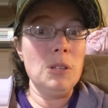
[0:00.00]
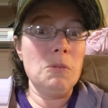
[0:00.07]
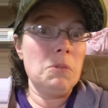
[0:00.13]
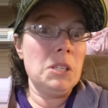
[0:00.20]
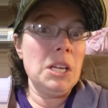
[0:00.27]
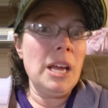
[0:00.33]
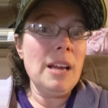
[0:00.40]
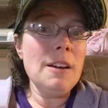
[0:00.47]

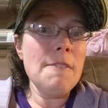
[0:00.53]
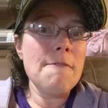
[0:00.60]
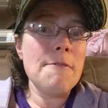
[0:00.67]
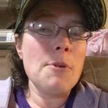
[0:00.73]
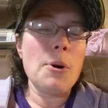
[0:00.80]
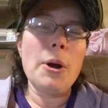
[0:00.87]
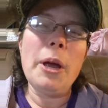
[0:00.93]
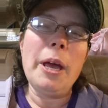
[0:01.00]
stand
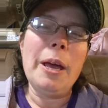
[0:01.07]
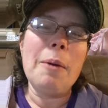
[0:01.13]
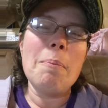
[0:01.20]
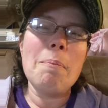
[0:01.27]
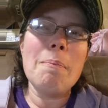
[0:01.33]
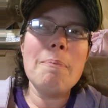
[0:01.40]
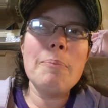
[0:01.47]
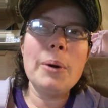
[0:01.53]
for
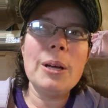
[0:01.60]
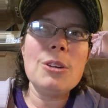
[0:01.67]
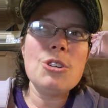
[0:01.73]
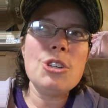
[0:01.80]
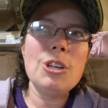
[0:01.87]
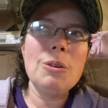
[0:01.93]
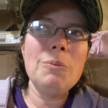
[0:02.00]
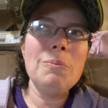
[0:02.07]
him, but
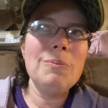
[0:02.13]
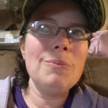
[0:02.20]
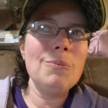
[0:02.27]
she